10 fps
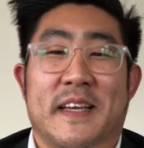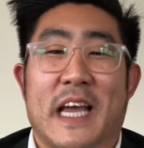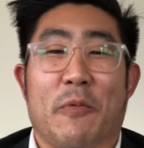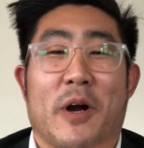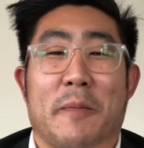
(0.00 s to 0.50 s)

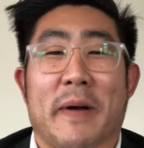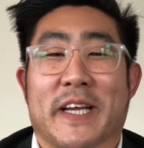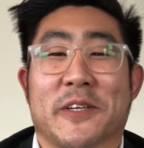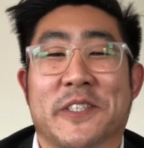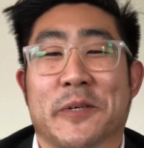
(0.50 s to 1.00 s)
Hey, welcome back
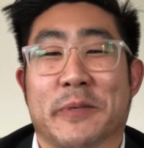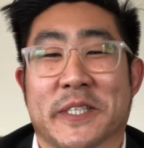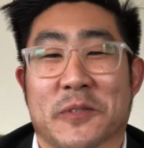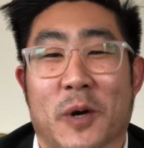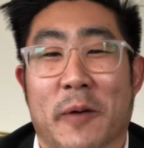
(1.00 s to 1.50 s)
YouTube. This
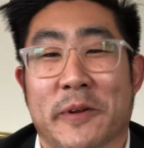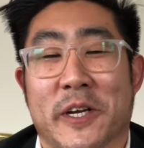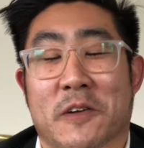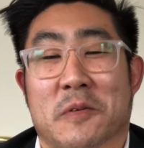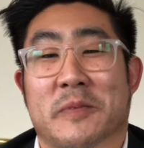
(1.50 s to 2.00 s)
is Robin
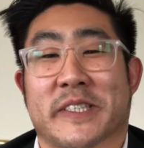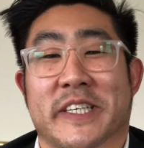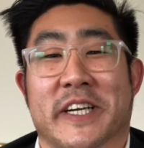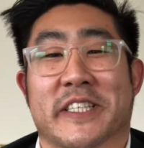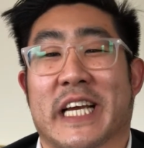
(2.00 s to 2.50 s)
here from
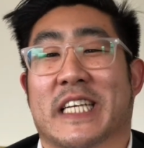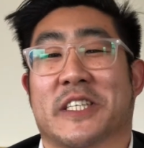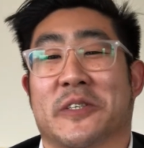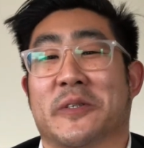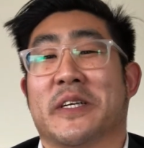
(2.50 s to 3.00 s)
Skincare
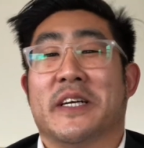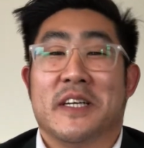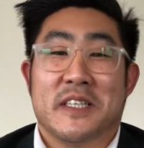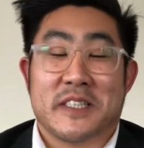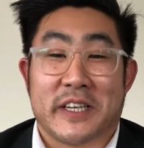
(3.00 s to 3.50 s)
Tactical.
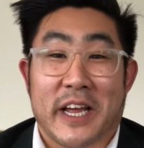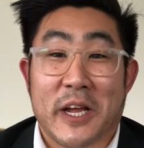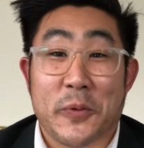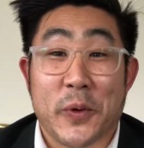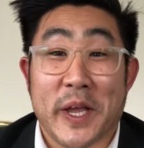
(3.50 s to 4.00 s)
Today
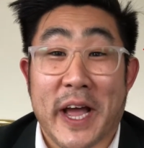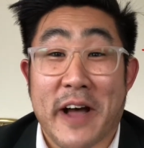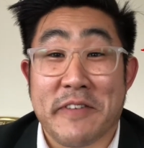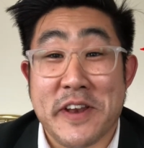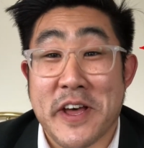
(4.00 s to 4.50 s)
we
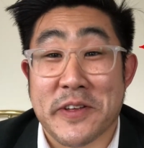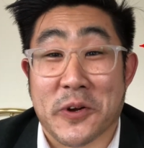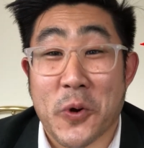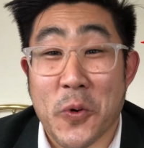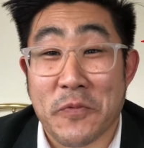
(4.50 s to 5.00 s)
have another
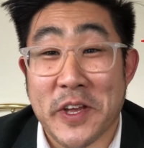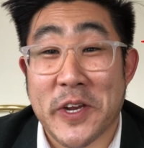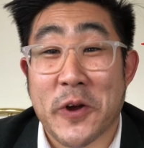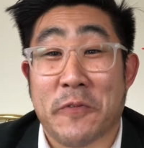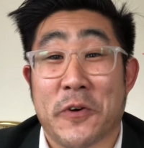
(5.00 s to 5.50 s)
cool
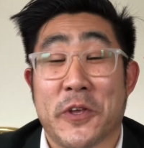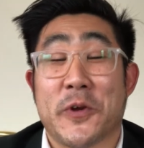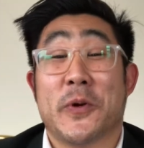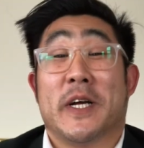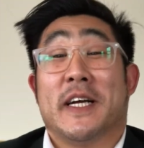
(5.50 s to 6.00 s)
video for
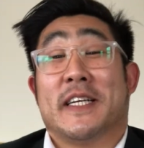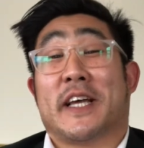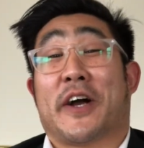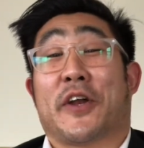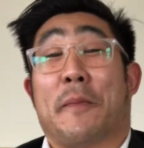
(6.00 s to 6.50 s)
you
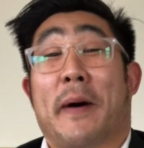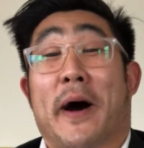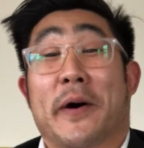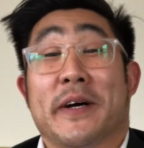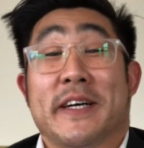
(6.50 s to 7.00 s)
talking
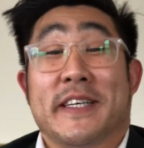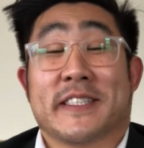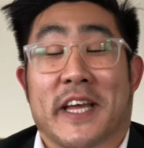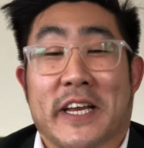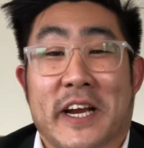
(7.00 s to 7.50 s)
about
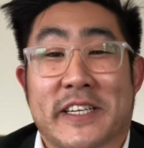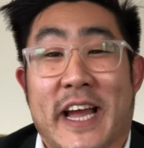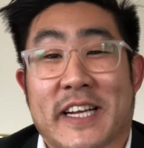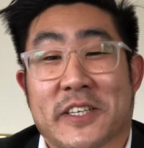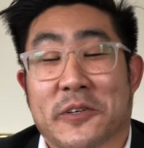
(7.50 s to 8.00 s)
Skincare
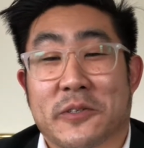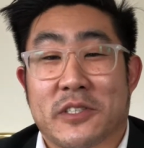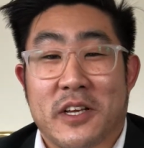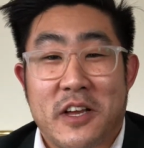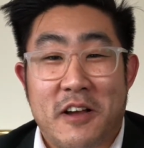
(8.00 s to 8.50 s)

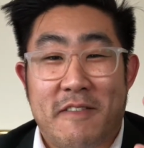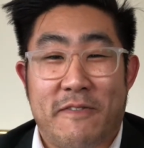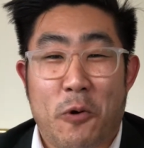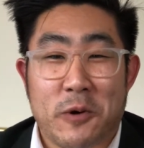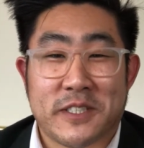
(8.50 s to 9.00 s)
Tactical's
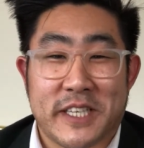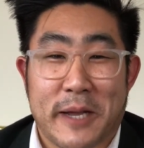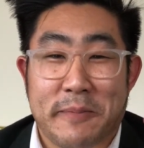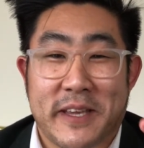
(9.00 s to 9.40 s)
4-step